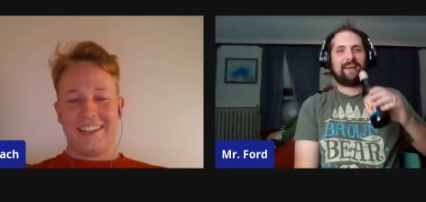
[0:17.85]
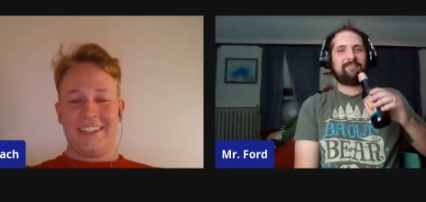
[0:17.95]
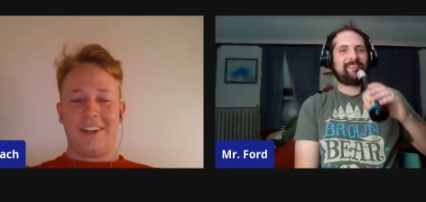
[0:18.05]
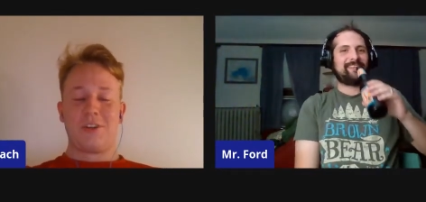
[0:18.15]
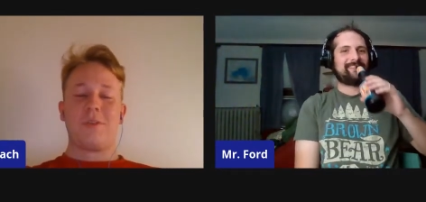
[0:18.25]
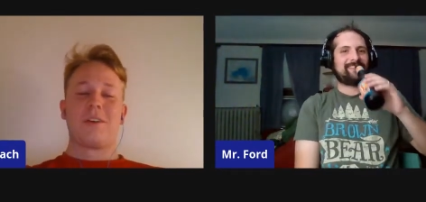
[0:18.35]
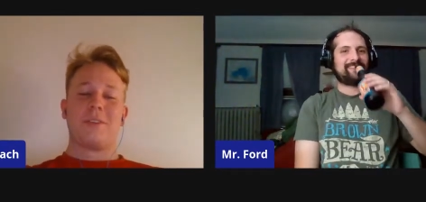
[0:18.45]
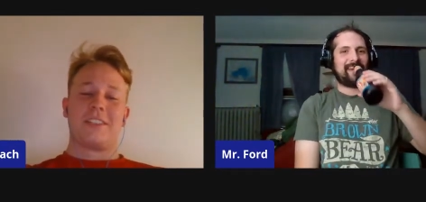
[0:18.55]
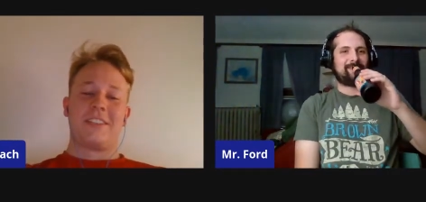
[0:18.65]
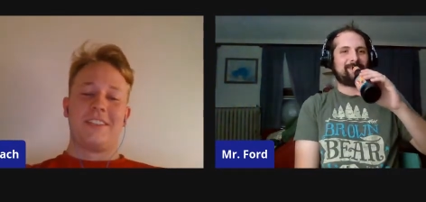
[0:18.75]
Speaker 1: uh, do, you
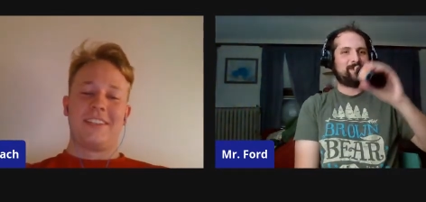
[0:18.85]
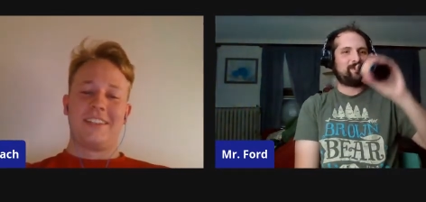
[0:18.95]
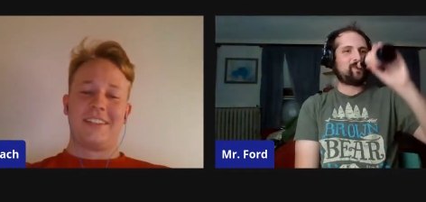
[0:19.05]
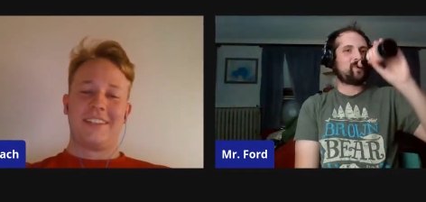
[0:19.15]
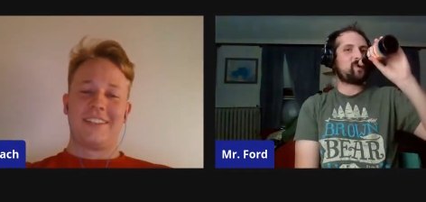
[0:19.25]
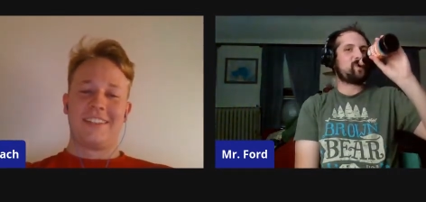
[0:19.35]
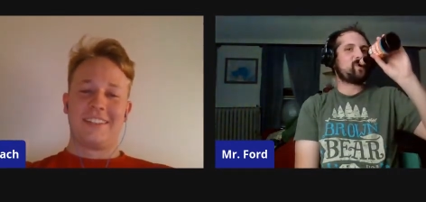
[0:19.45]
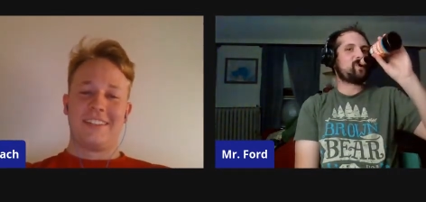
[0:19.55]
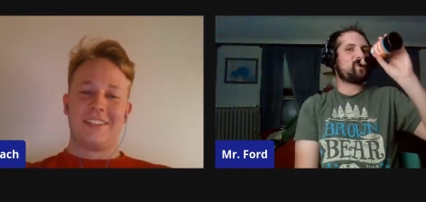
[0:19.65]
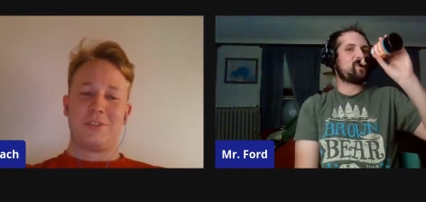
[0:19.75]
restart?
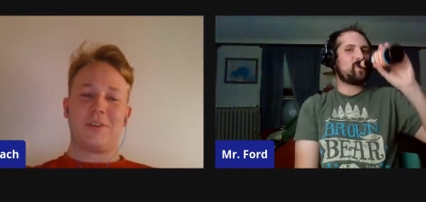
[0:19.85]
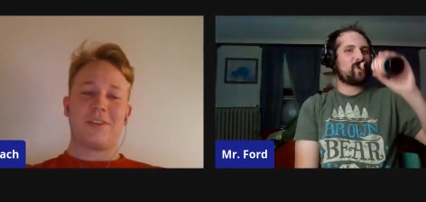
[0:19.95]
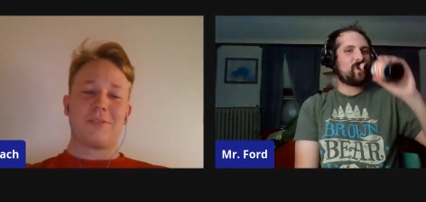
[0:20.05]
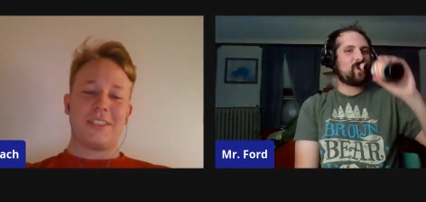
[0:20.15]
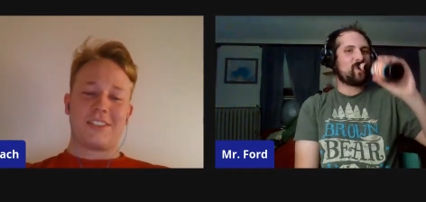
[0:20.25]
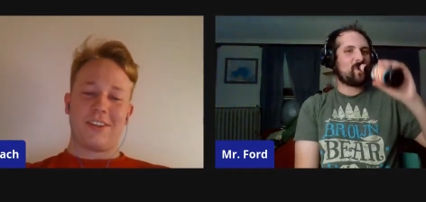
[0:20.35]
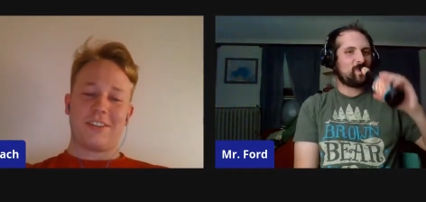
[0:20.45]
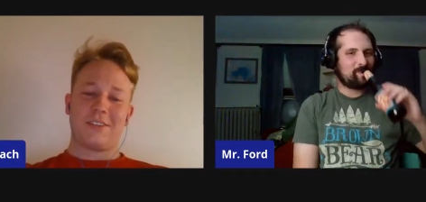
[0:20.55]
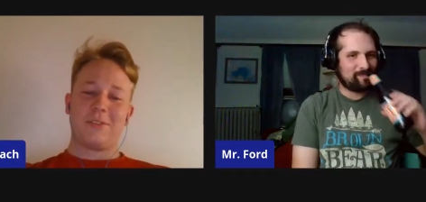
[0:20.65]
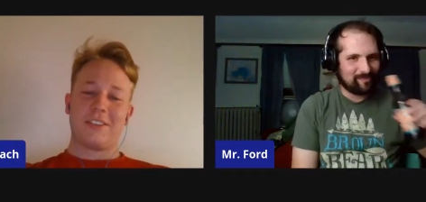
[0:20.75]
do you want to restart
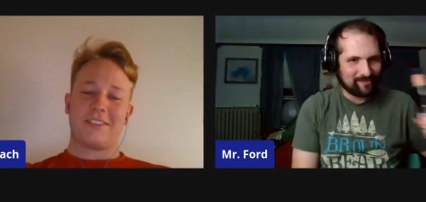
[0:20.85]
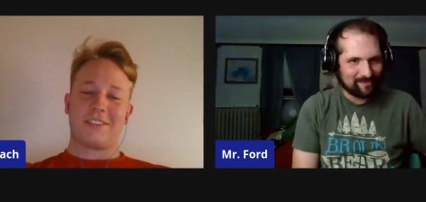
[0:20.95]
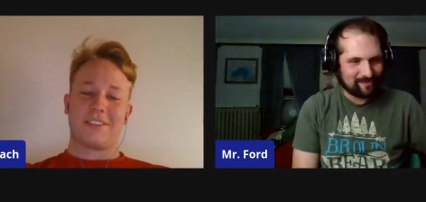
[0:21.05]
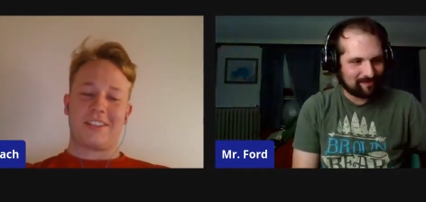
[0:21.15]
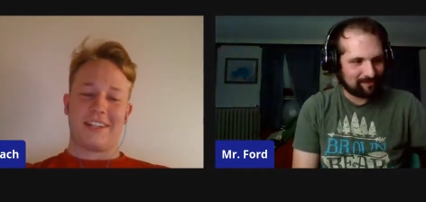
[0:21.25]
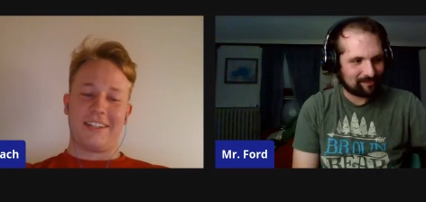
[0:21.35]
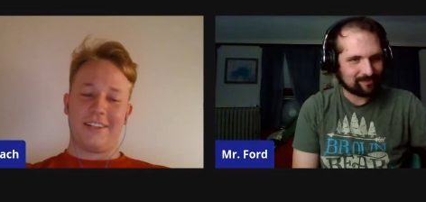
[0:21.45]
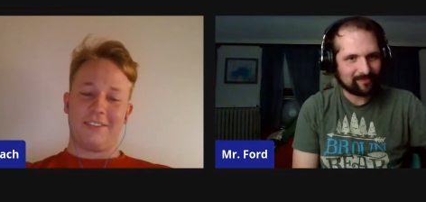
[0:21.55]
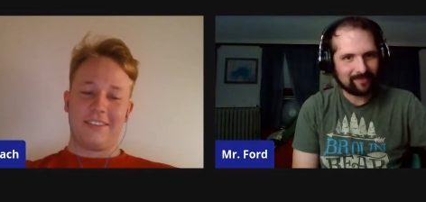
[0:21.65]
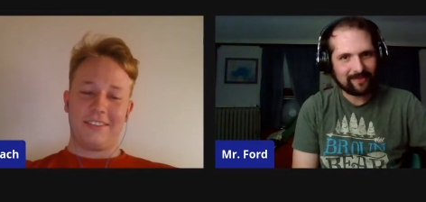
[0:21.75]
or do you want to just cut it
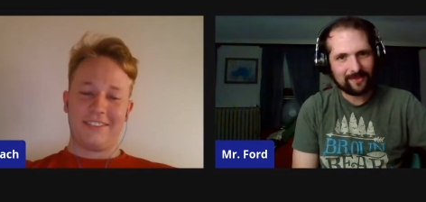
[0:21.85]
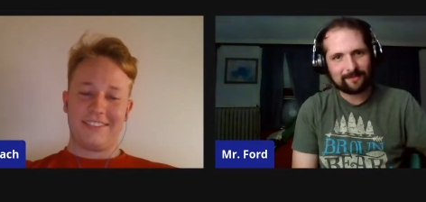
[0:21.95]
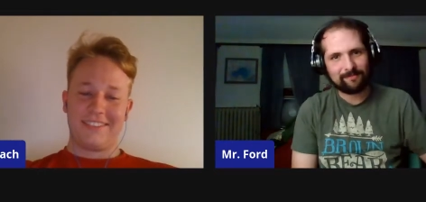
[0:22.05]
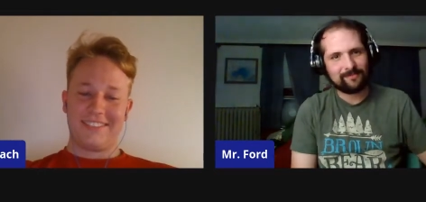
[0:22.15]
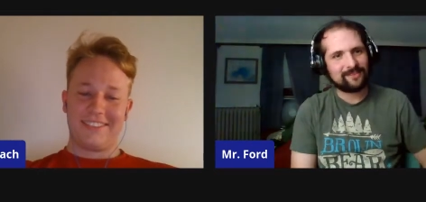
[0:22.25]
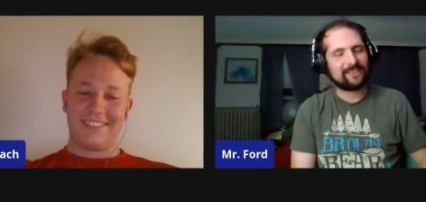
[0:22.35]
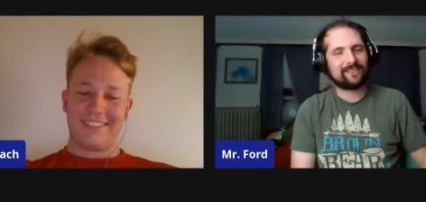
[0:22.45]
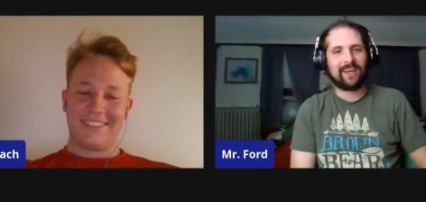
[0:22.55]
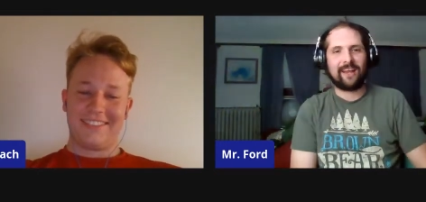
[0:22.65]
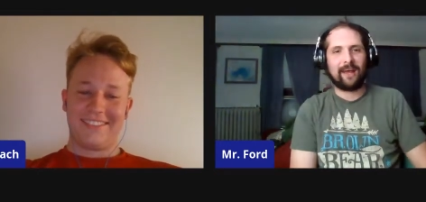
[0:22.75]
out?
Speaker 2: Just cut
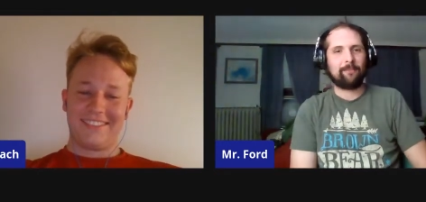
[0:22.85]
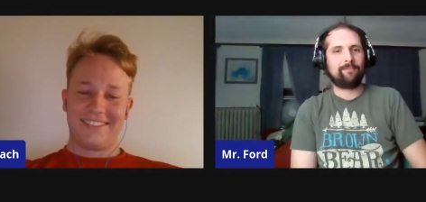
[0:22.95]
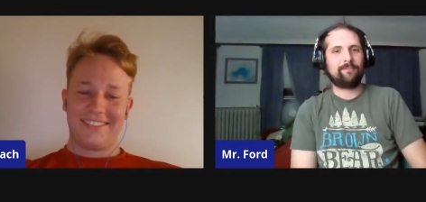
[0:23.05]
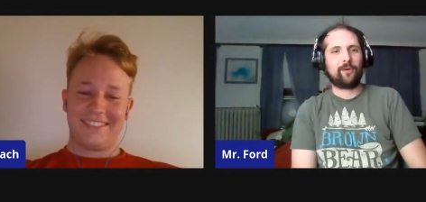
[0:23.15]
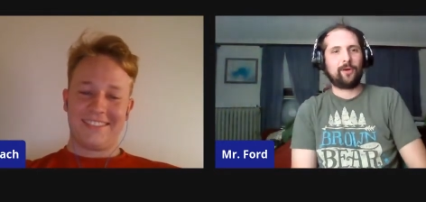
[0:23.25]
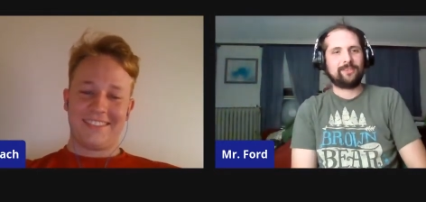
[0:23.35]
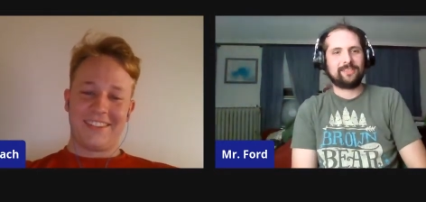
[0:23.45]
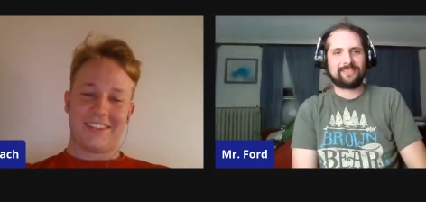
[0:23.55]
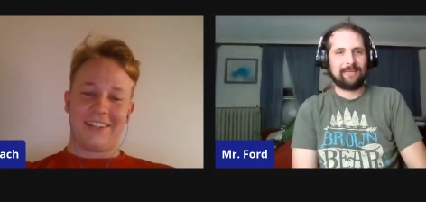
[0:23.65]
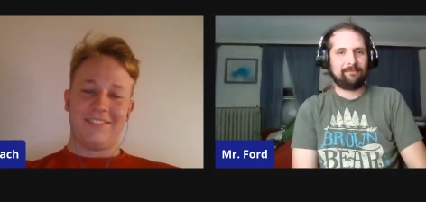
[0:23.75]
it out. Or just
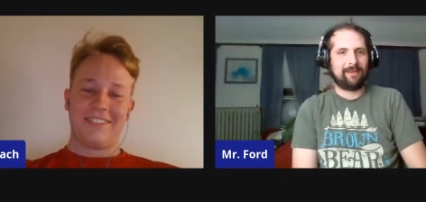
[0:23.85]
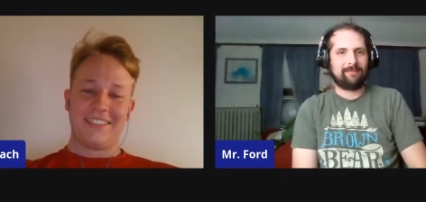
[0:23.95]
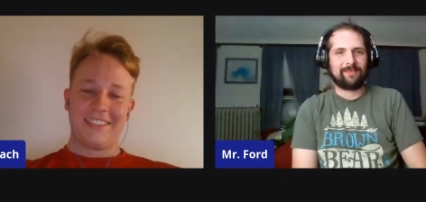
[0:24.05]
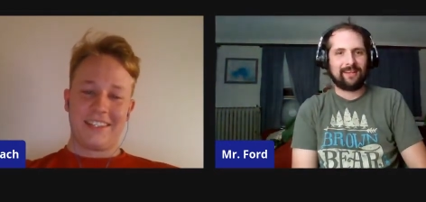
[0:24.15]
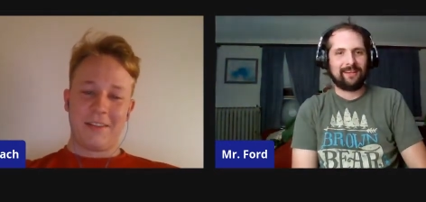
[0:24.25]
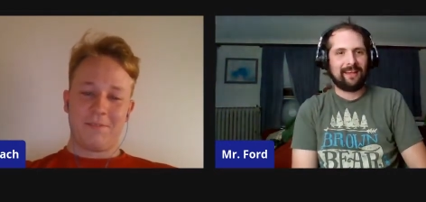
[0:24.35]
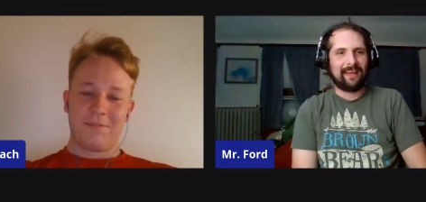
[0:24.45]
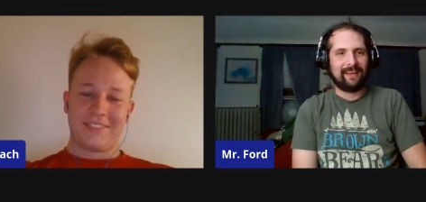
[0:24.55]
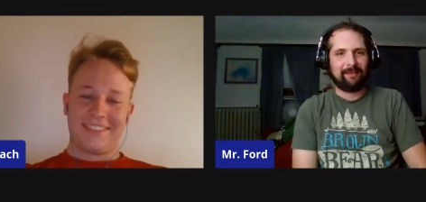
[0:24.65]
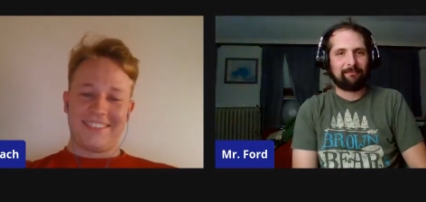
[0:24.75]
keep okay. it.
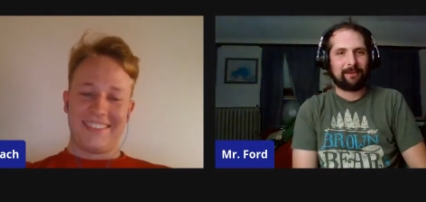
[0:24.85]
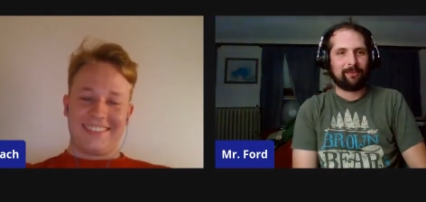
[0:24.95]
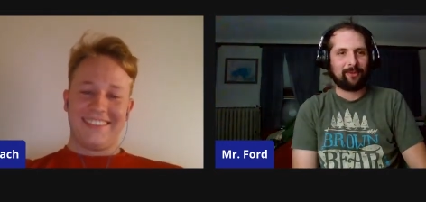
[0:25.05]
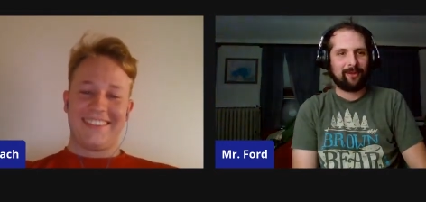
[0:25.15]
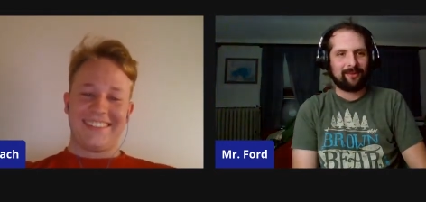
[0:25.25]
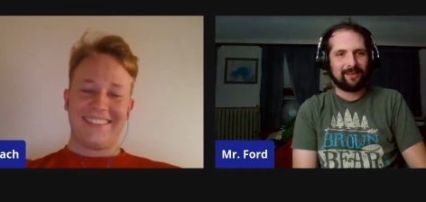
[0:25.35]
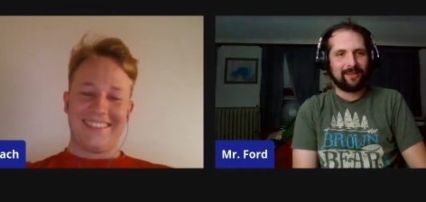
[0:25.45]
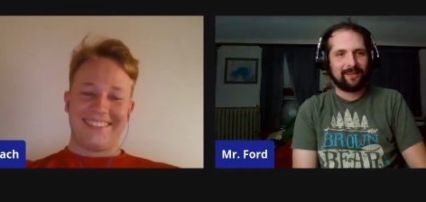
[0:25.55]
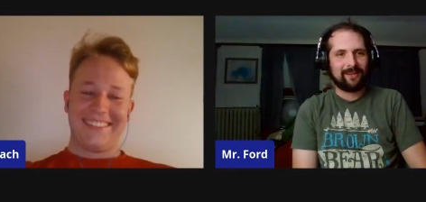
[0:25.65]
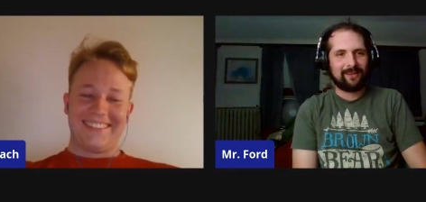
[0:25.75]
And people
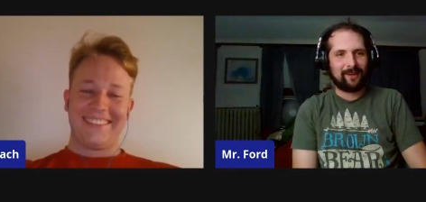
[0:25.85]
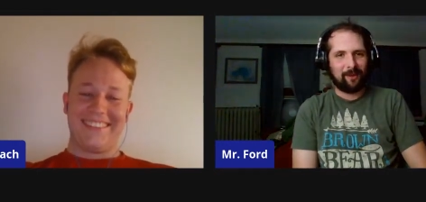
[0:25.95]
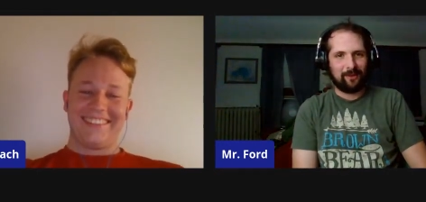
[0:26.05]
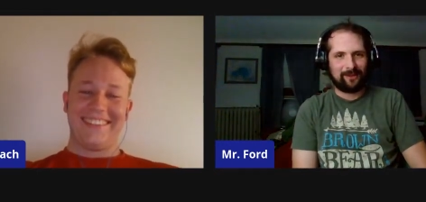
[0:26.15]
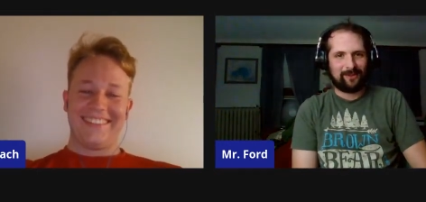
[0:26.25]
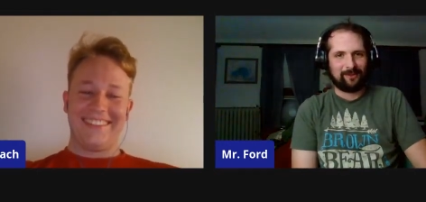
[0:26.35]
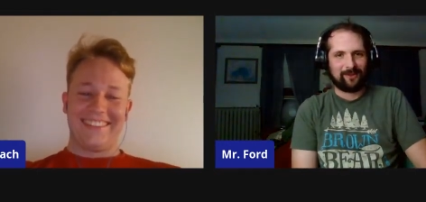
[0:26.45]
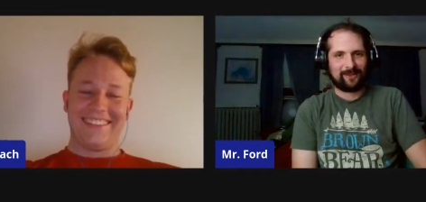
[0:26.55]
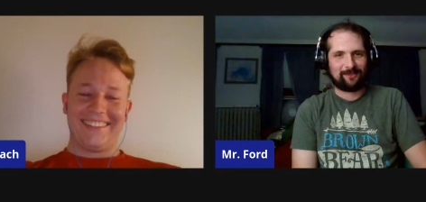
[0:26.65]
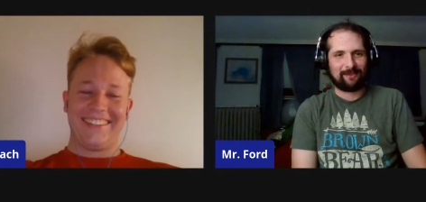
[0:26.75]
know what to expect
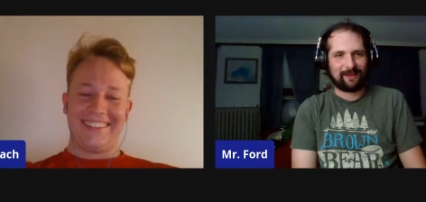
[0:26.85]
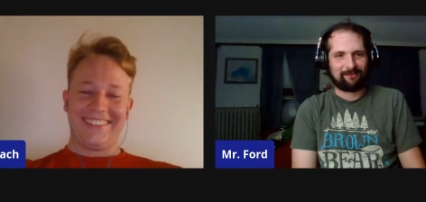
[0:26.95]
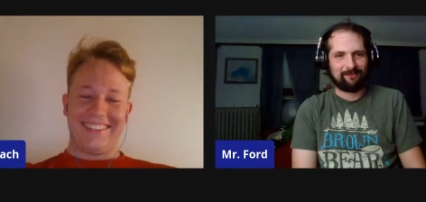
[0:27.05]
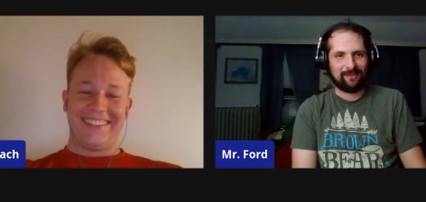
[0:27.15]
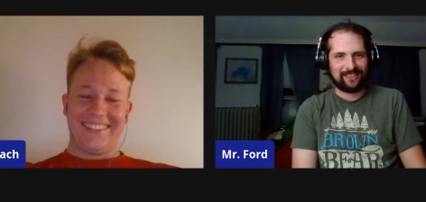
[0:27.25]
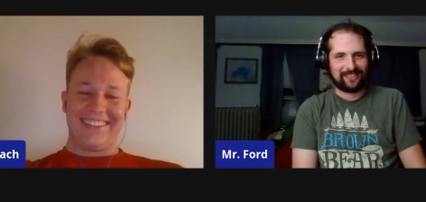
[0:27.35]
from this shit show.